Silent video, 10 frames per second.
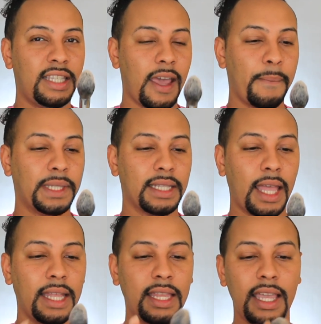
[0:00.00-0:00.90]
damp
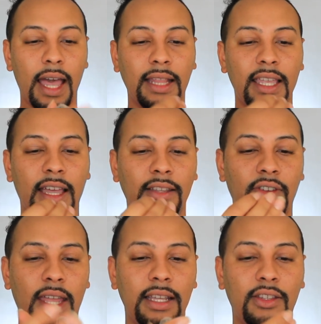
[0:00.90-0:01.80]
slightly. I think I
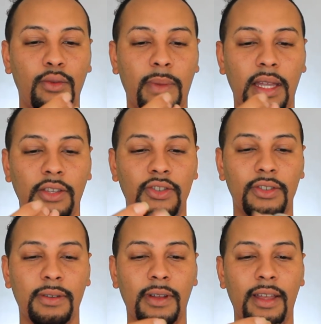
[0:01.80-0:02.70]
dried it too much.